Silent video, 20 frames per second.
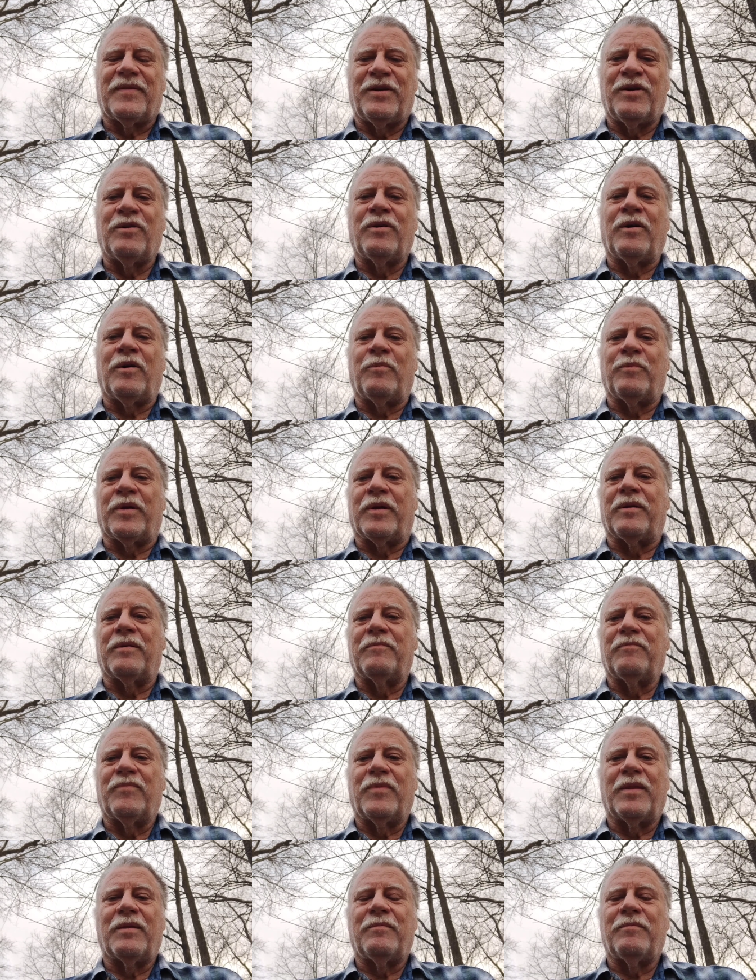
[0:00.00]
Here, help me.
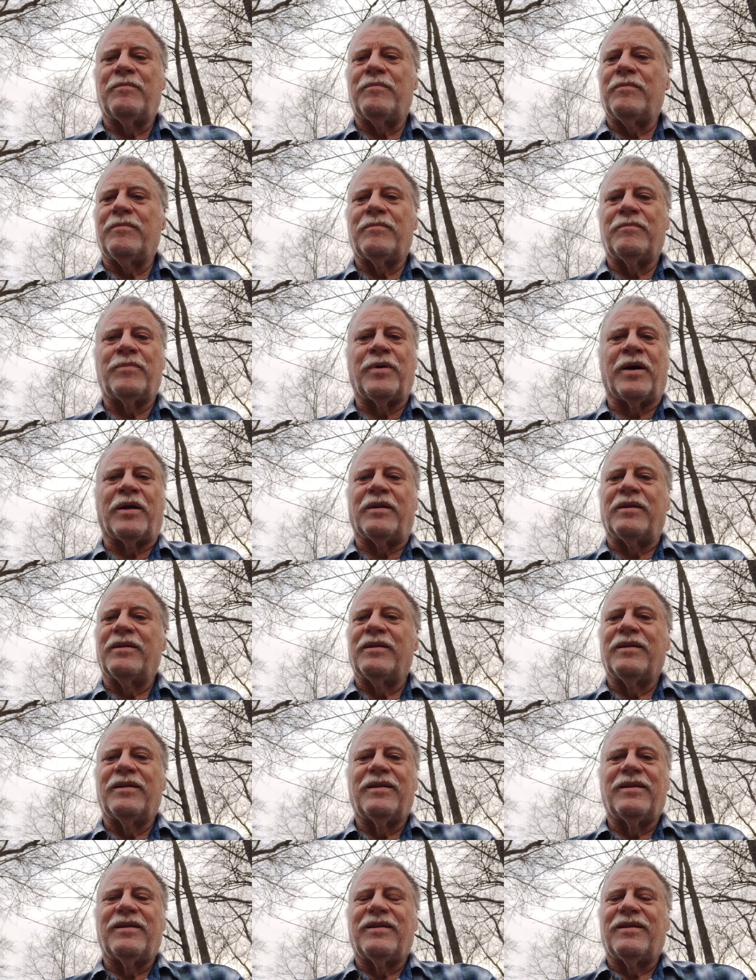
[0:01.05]
But
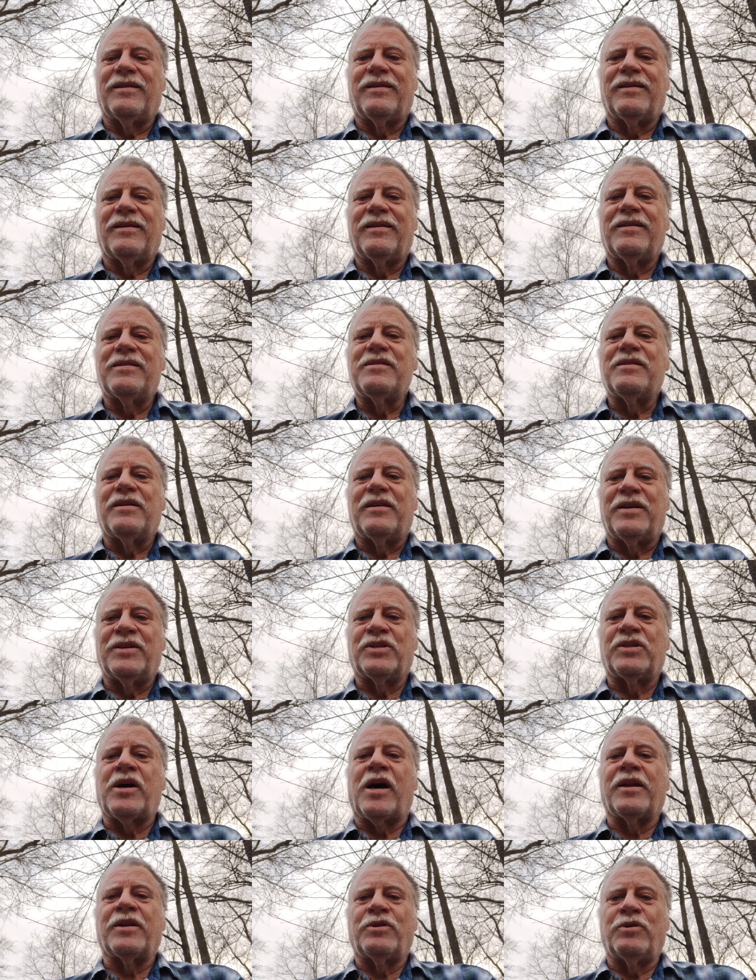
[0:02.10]
he's
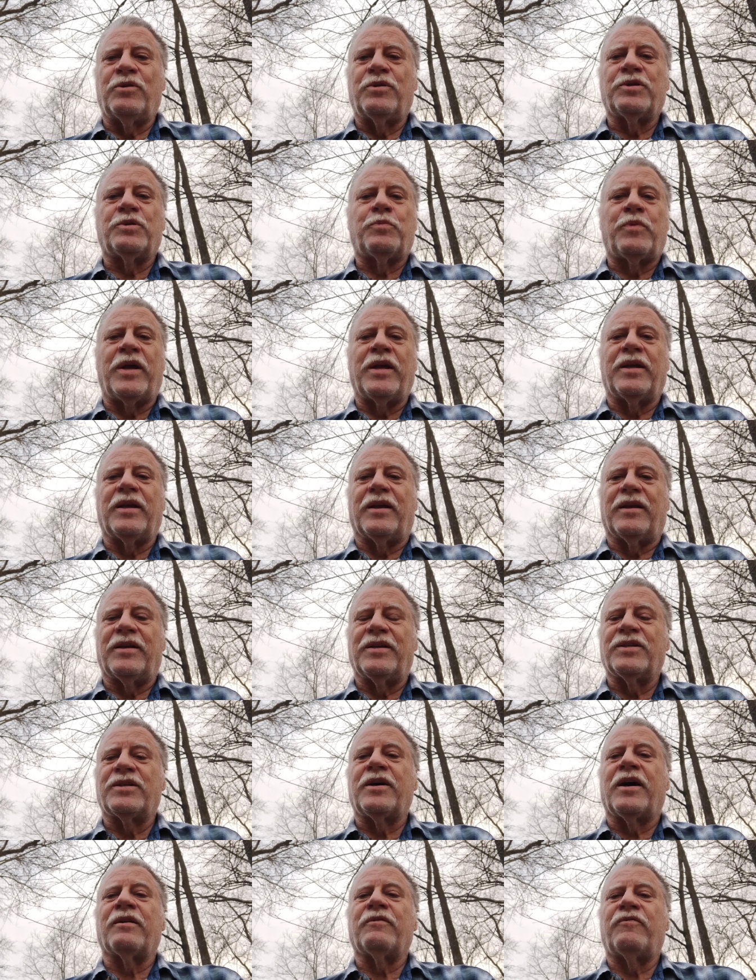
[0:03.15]
got to do the speaking.
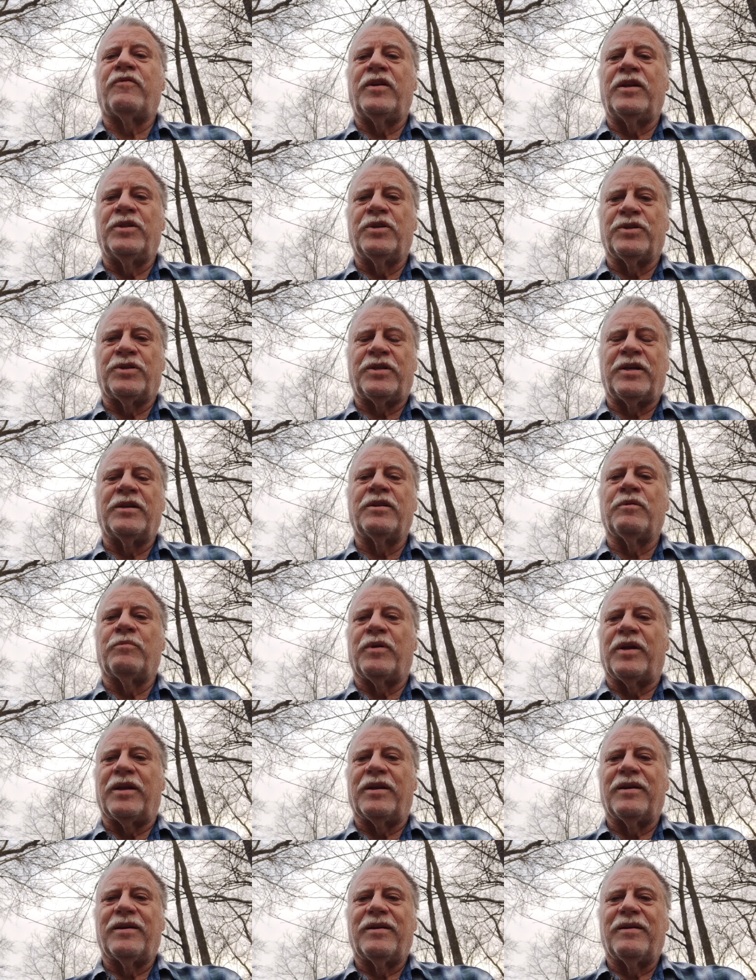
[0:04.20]
He's got to feed this into
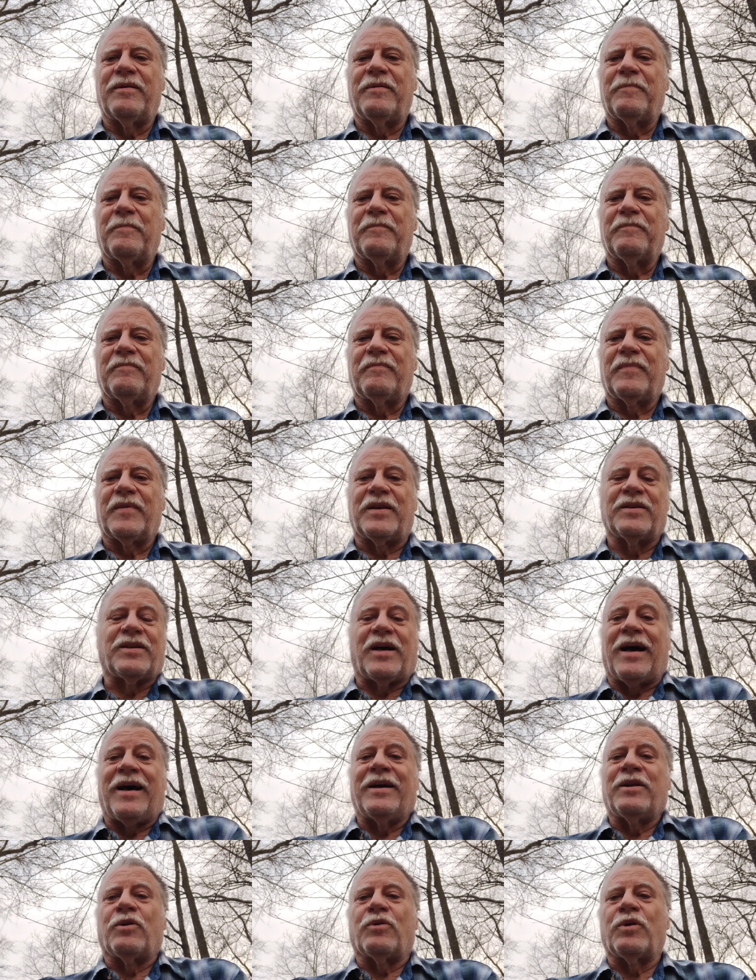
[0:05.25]
me because
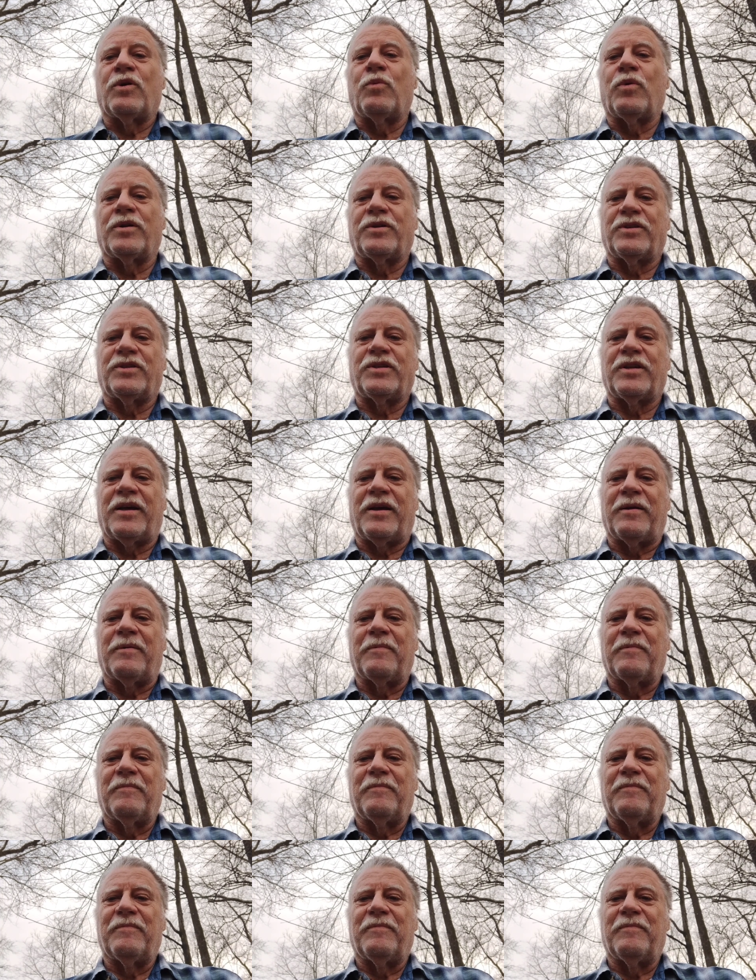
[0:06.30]
I don't know what to say.